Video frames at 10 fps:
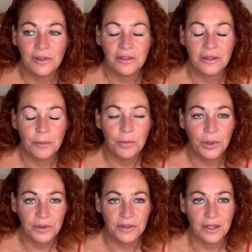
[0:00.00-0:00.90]
does an
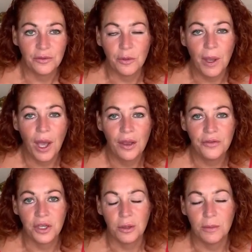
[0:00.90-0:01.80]
unboxing of a
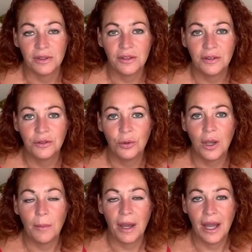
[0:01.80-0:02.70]
perfume and doesn't talk
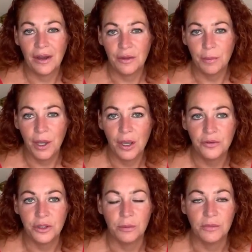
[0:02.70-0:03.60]
about how the
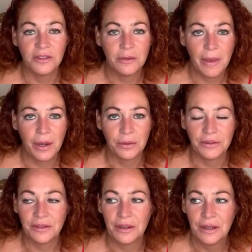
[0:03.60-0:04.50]
perfume
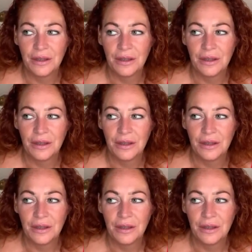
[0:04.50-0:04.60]
smells,